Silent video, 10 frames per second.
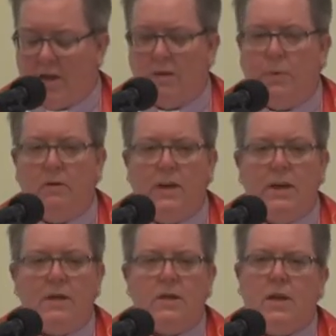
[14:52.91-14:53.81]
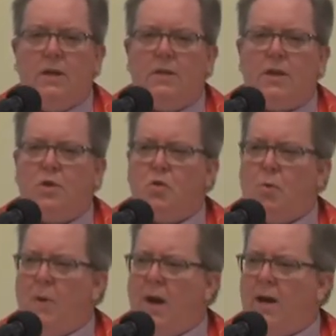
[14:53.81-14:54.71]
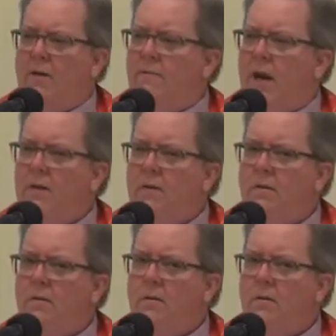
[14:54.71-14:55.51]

experienced such a traumatic event.